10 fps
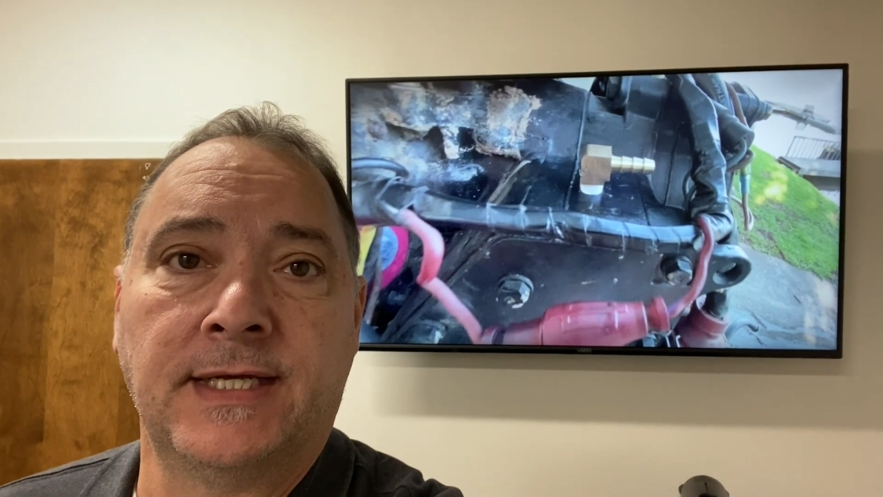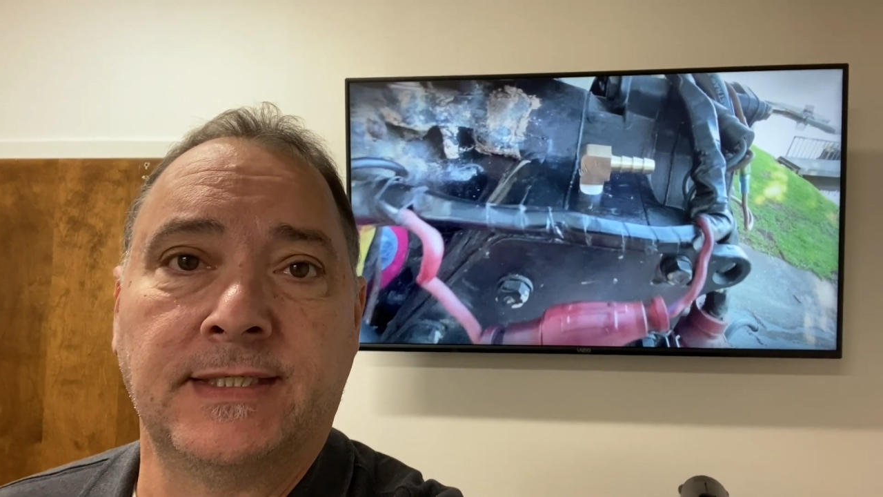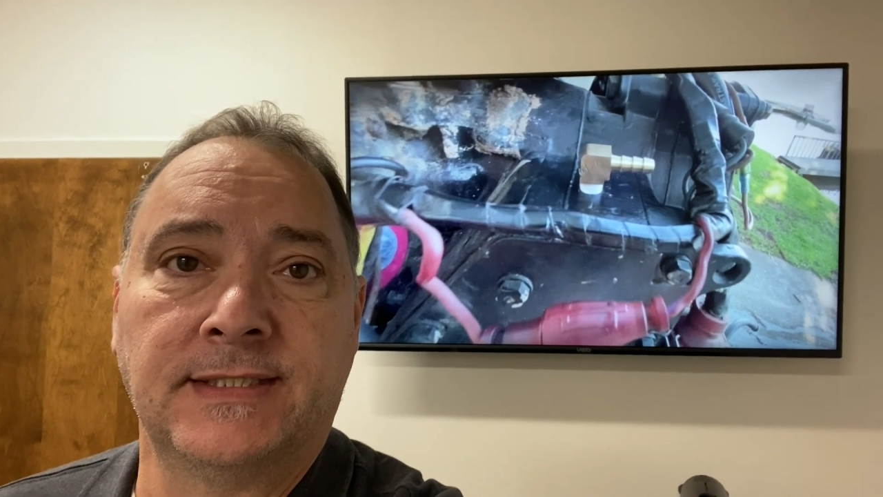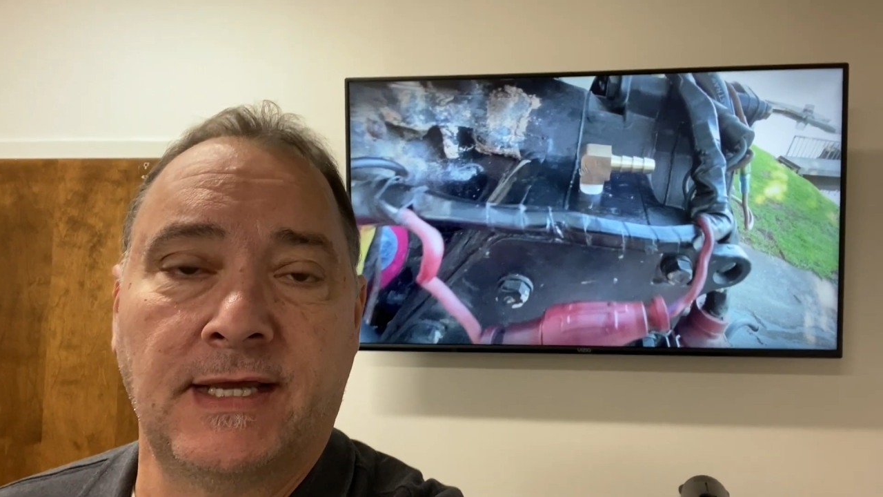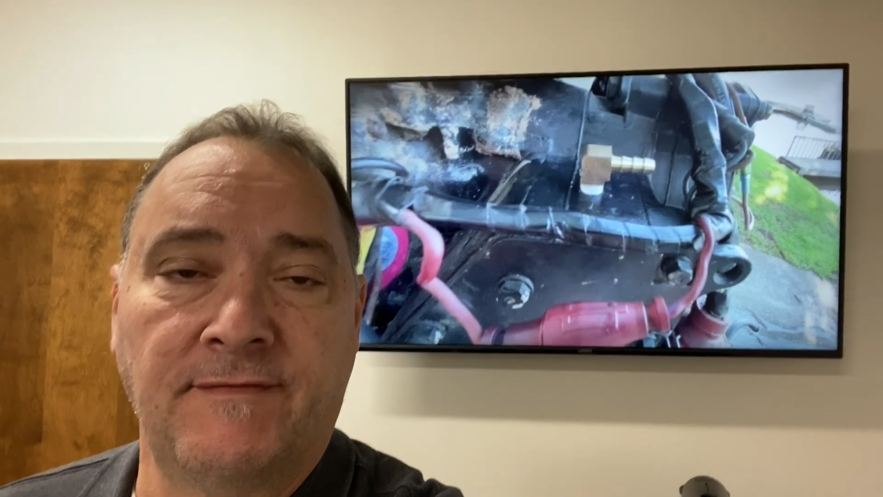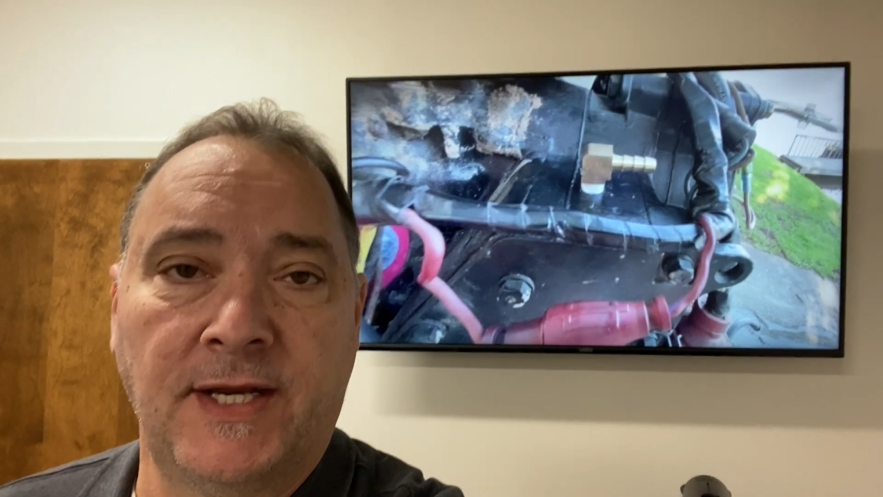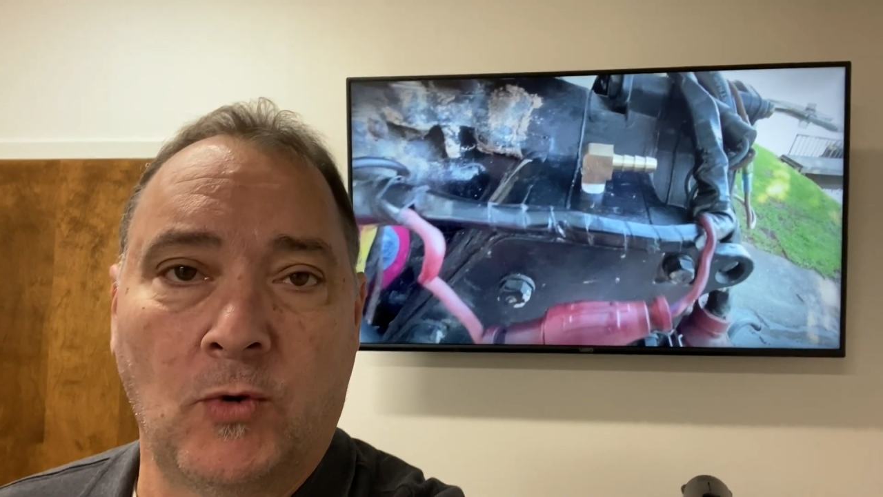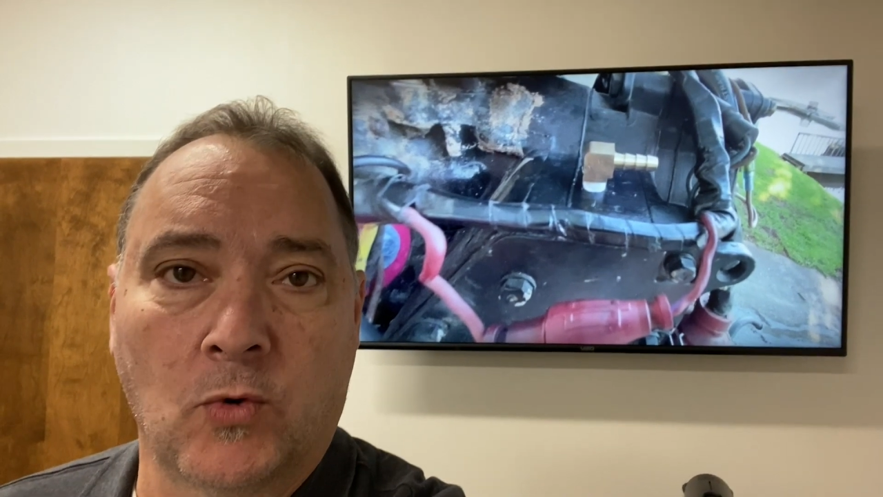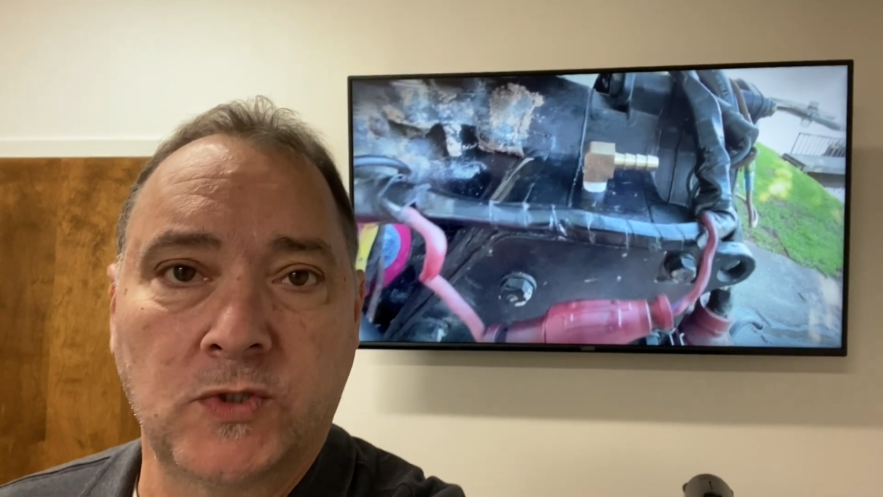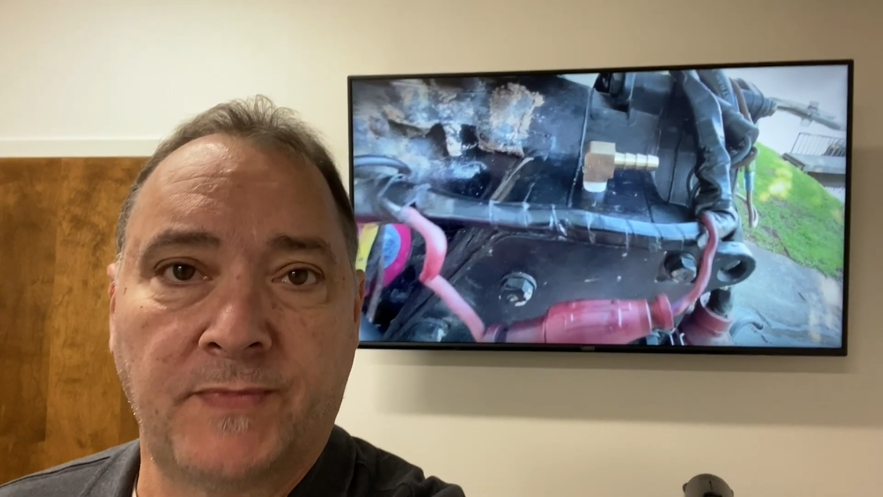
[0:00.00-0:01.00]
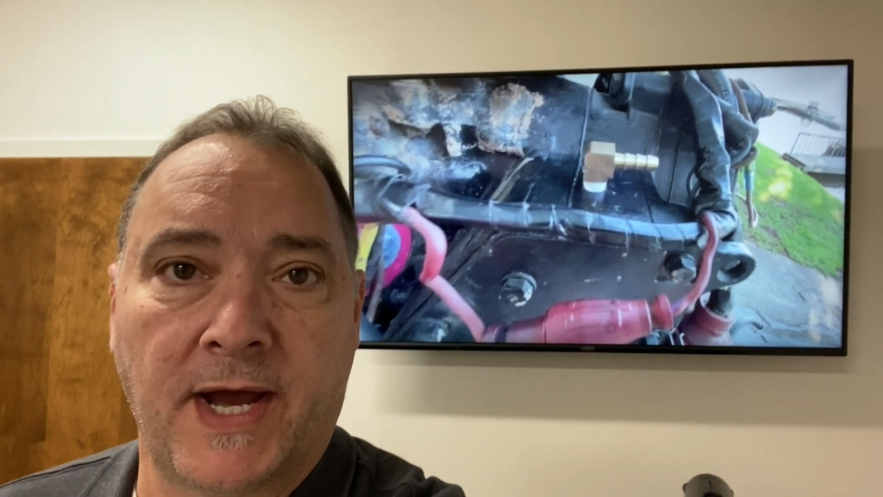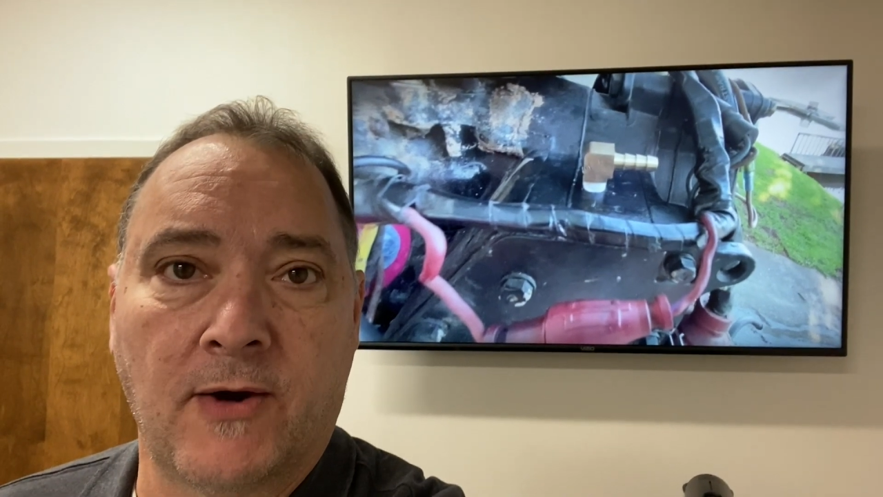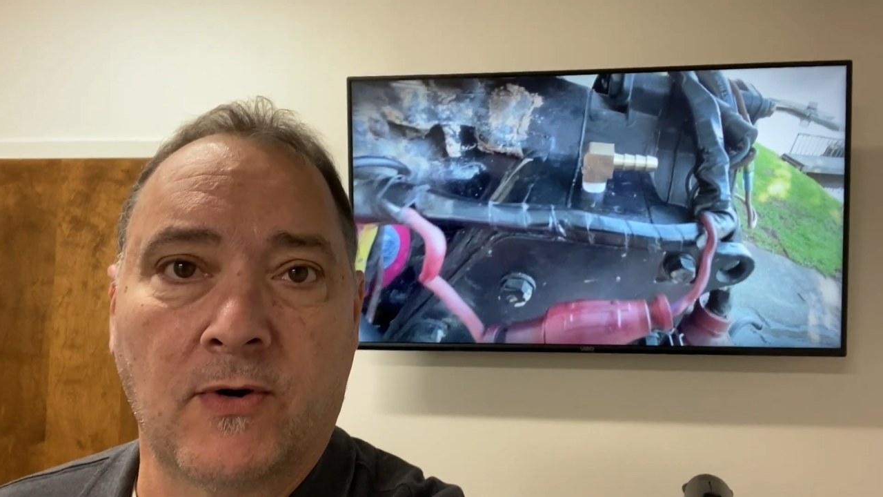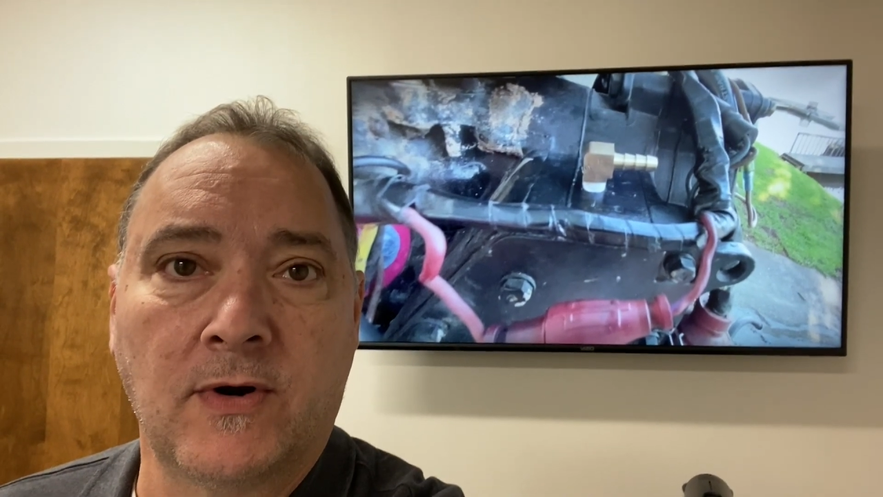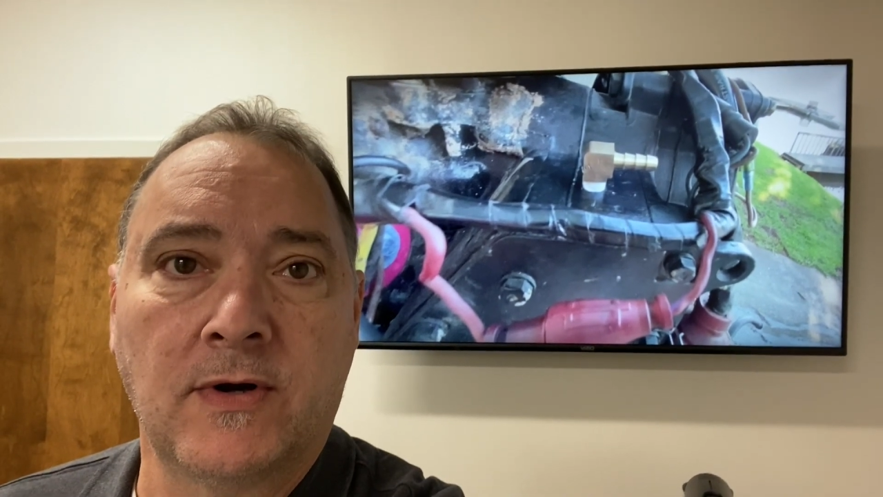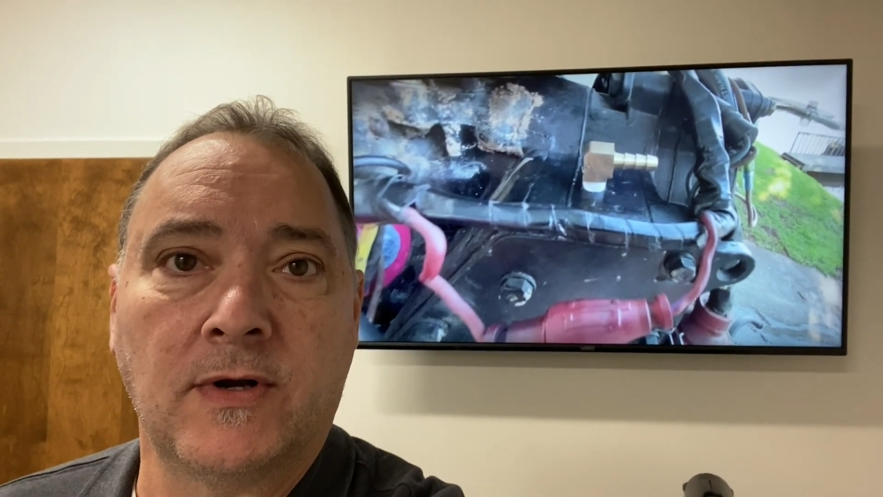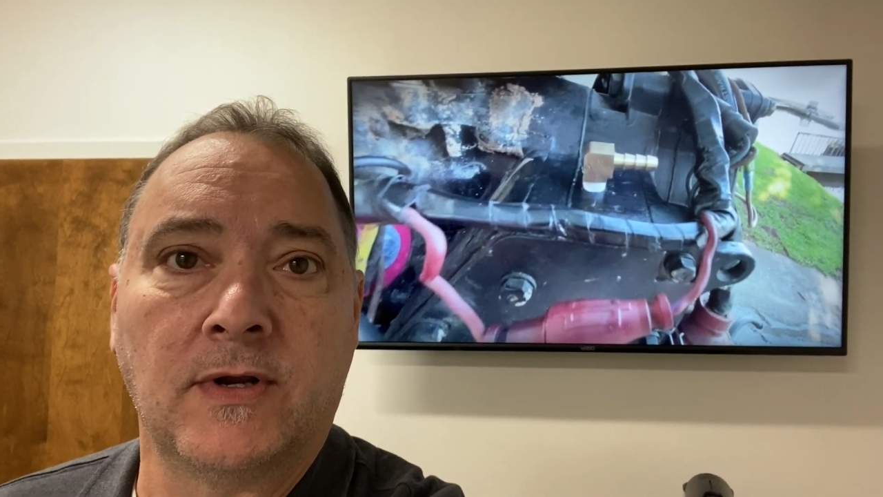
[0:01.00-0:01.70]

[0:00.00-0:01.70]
70 horsepower